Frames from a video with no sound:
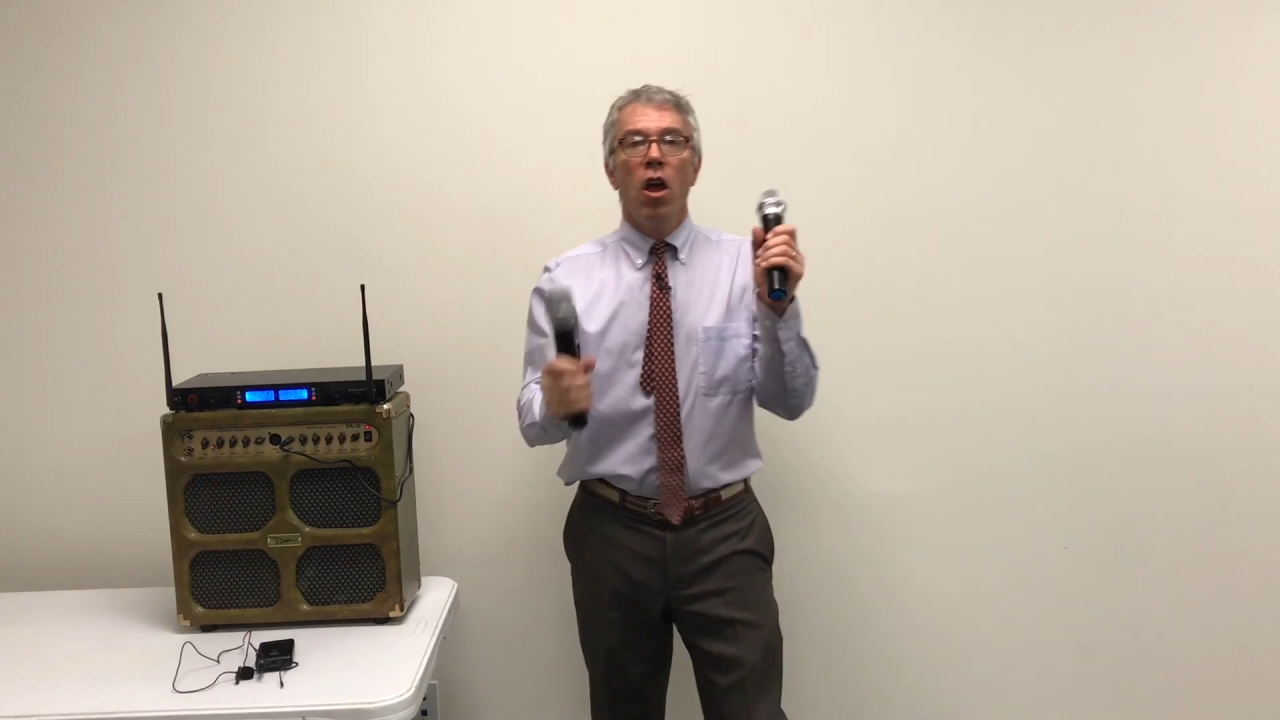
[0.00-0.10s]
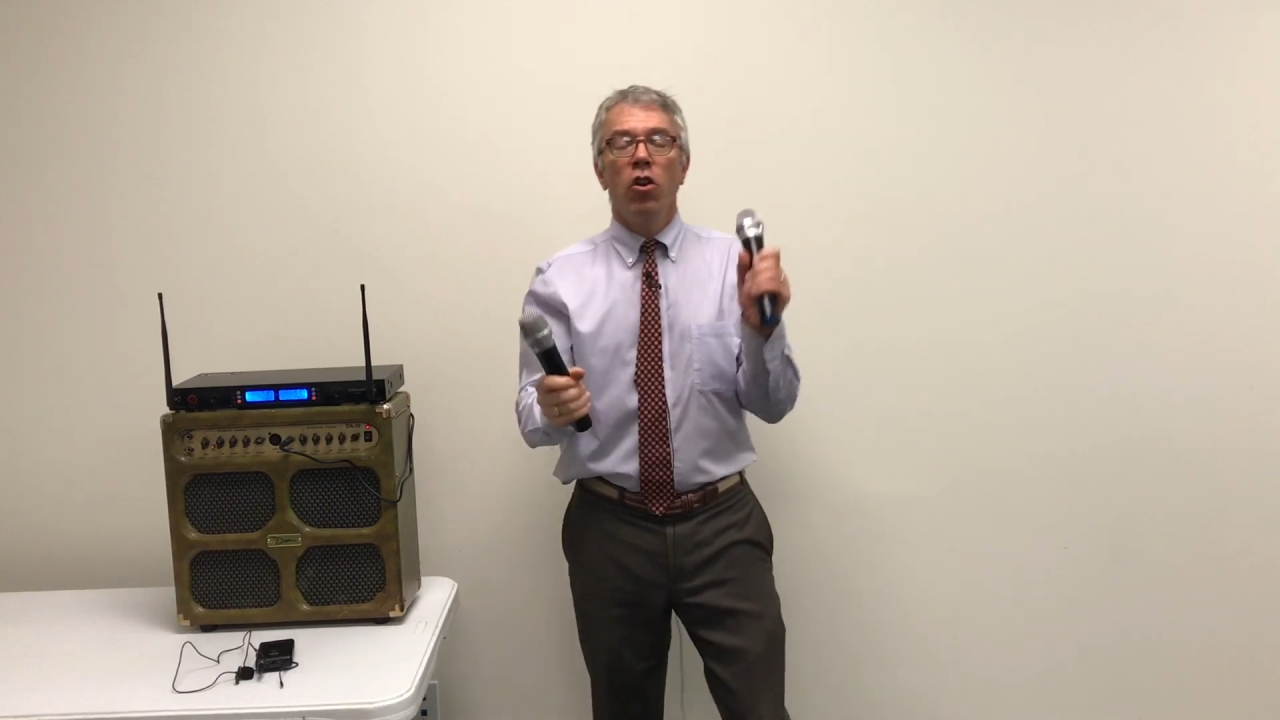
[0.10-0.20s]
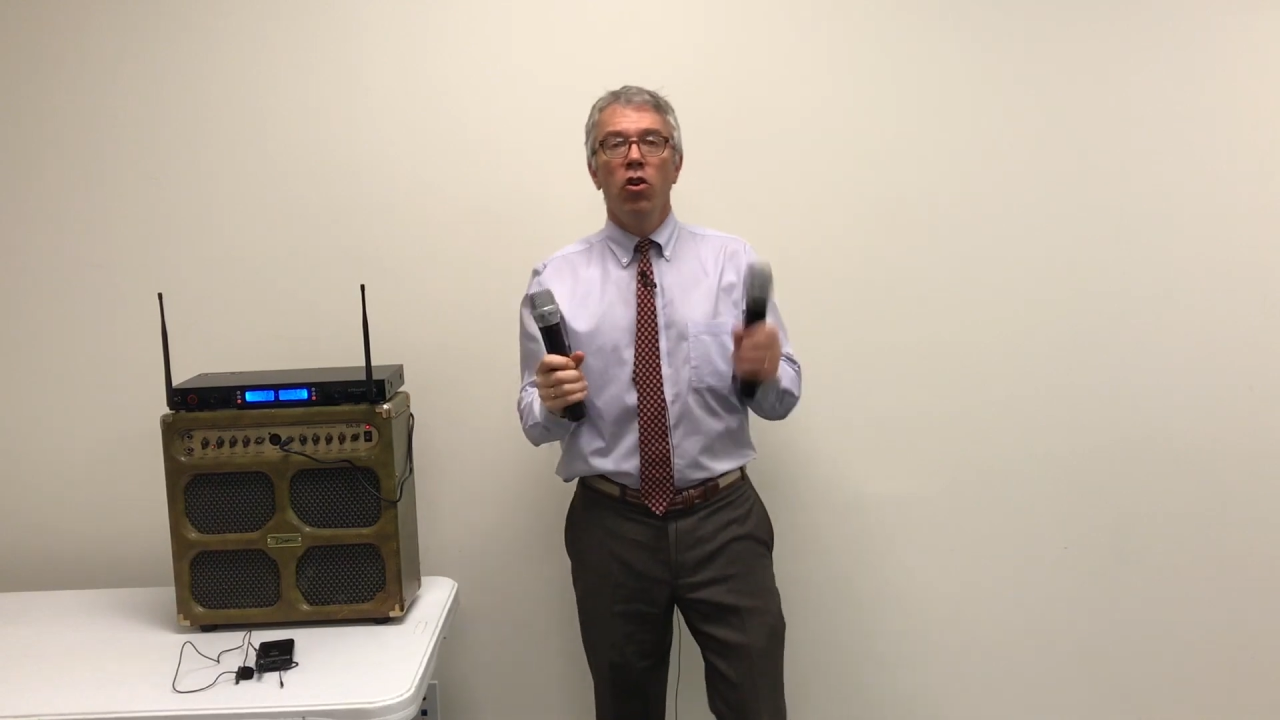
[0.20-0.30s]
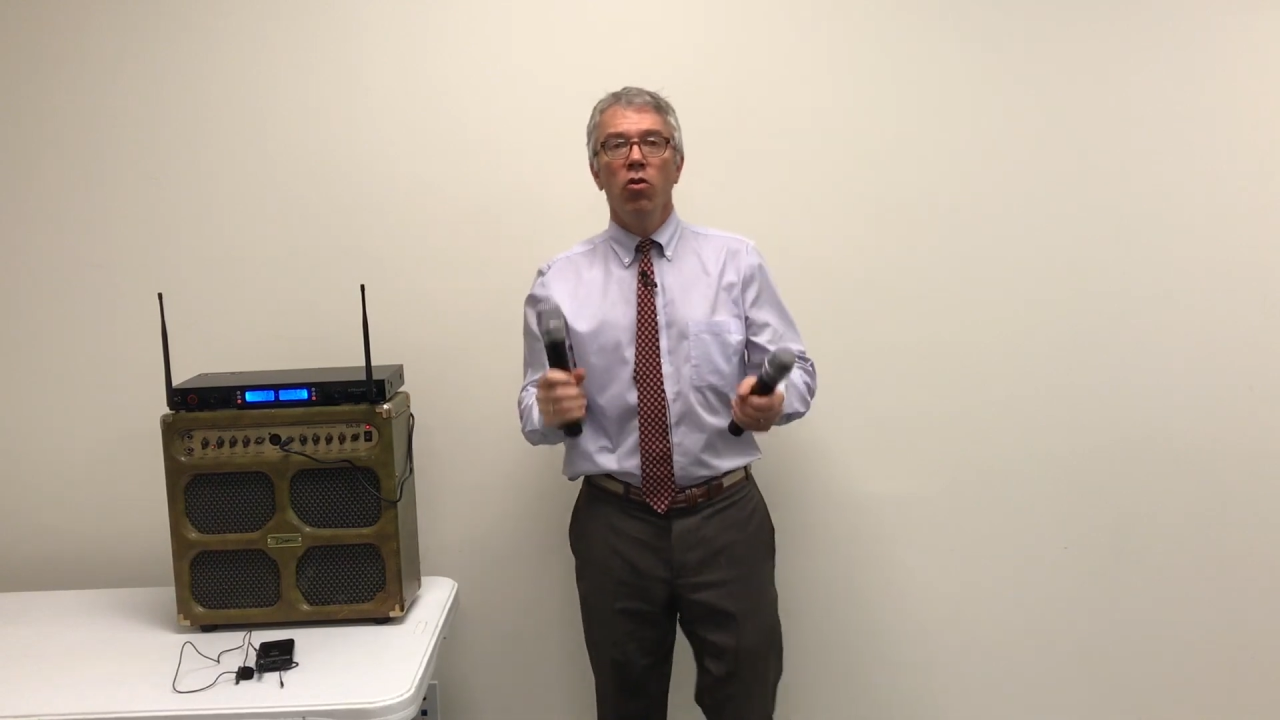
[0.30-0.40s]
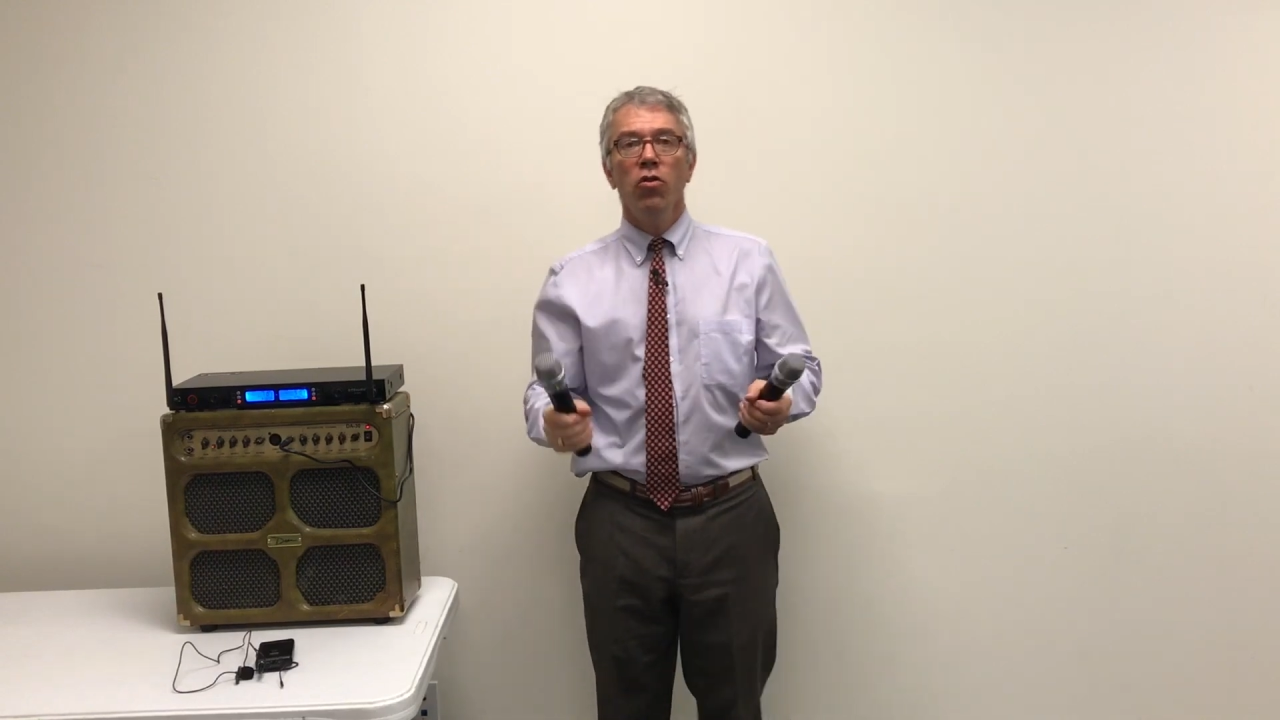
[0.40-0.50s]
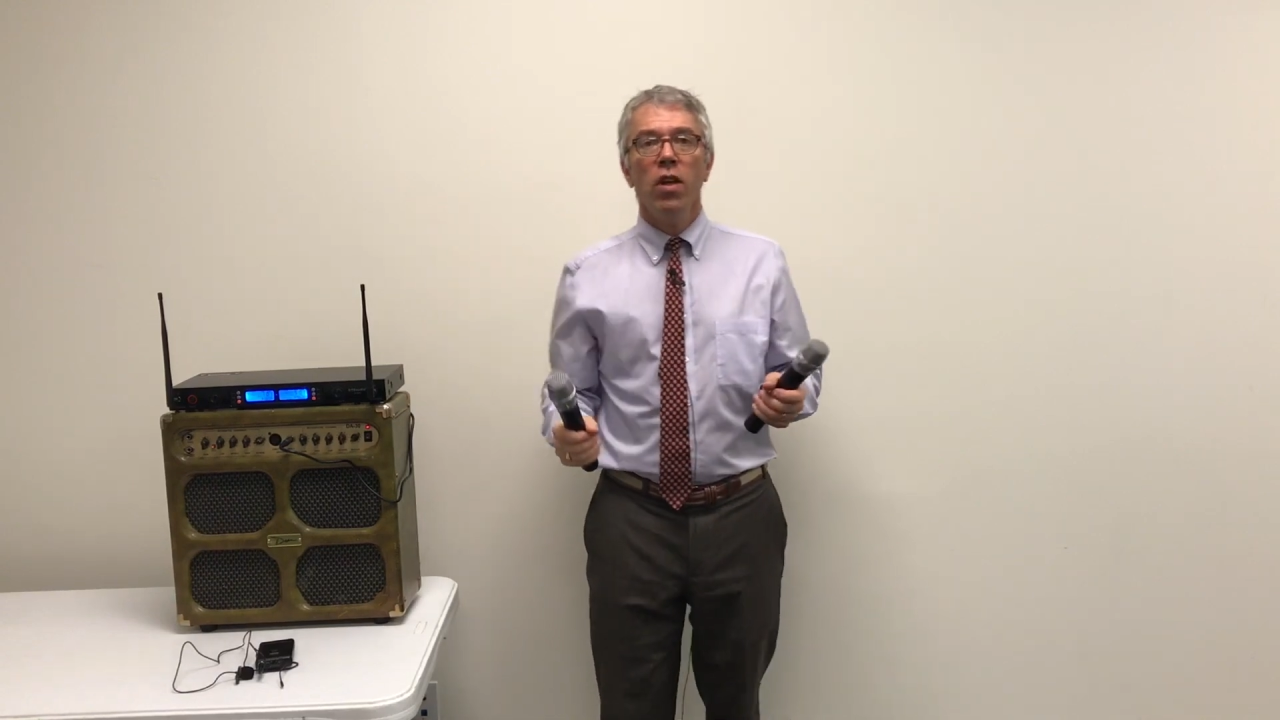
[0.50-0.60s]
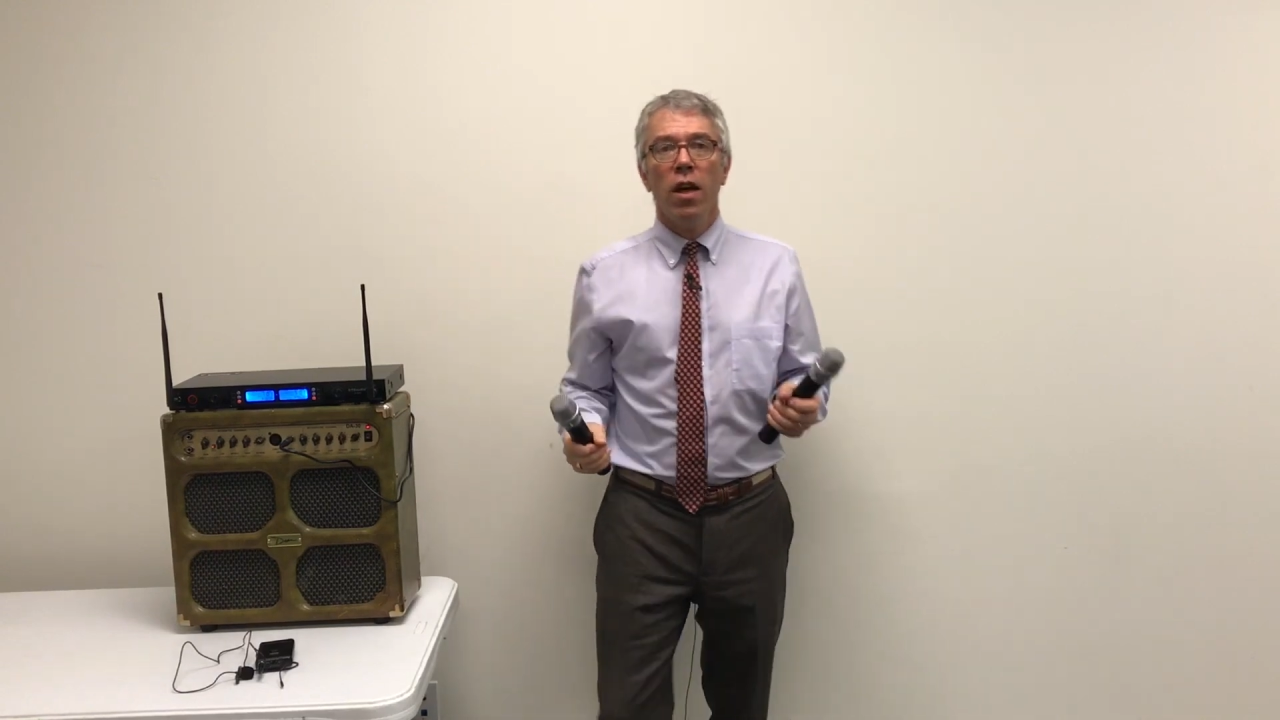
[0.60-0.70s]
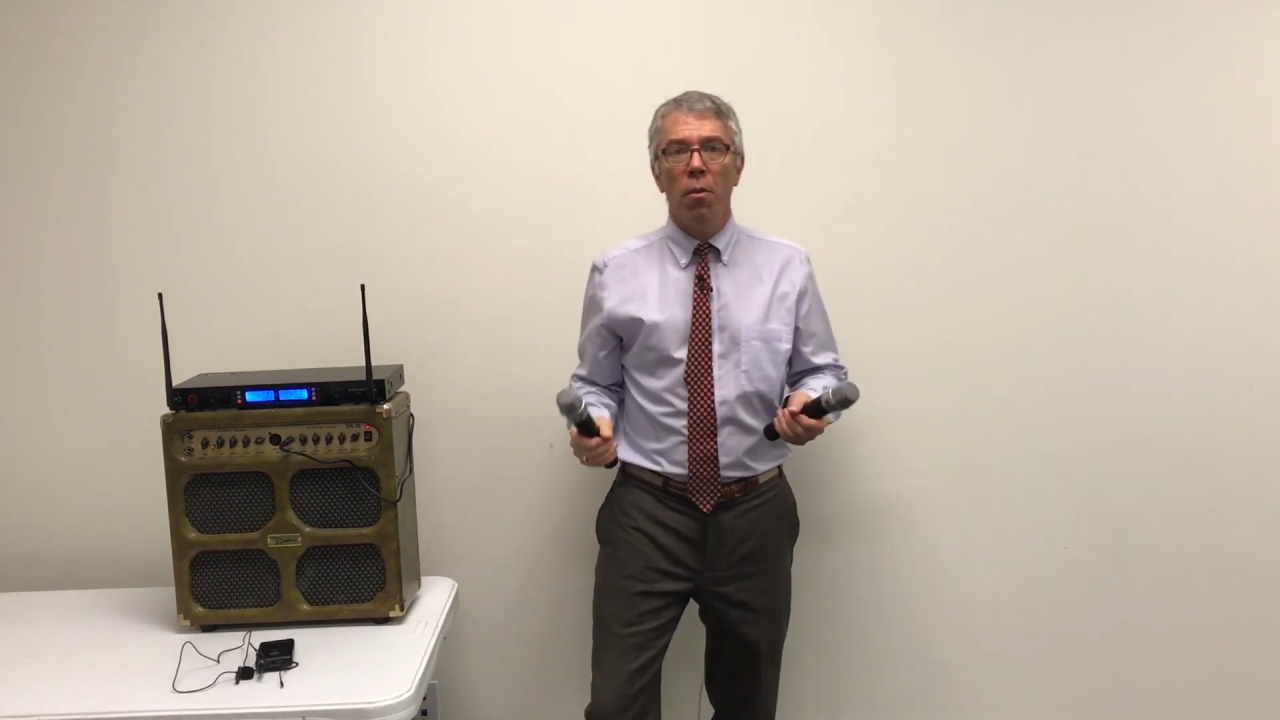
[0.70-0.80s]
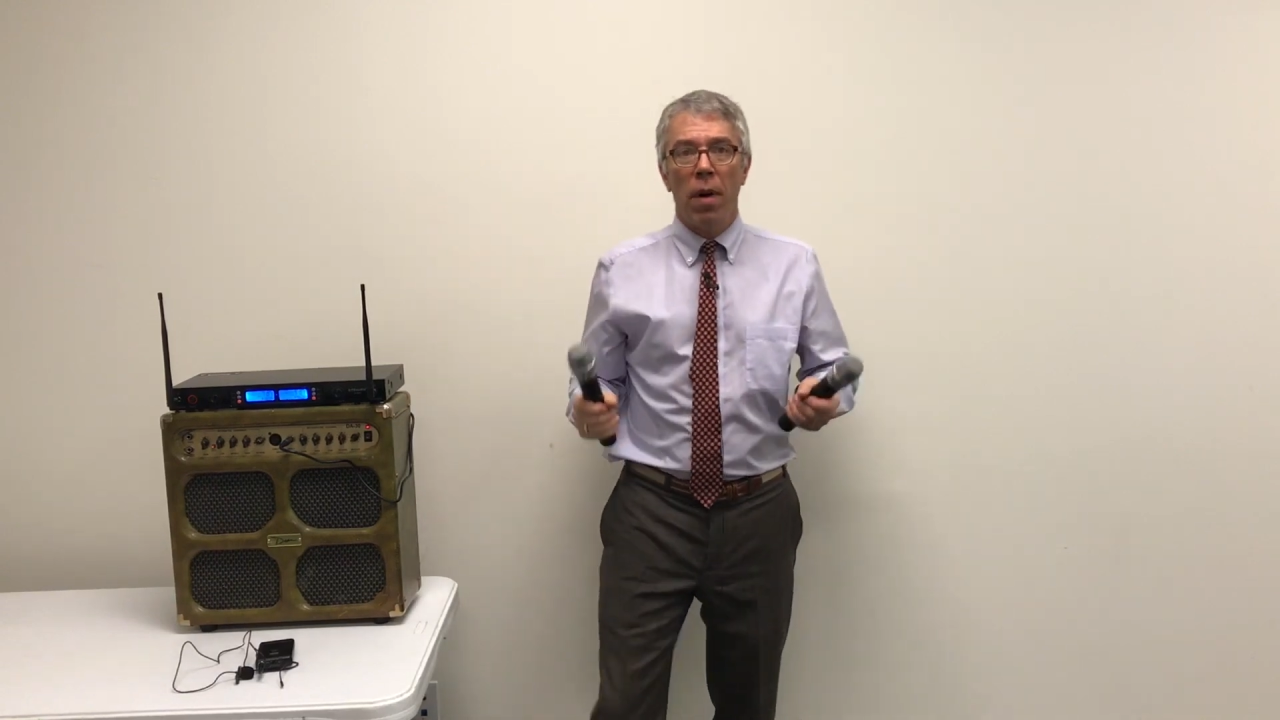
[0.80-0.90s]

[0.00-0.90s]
Using a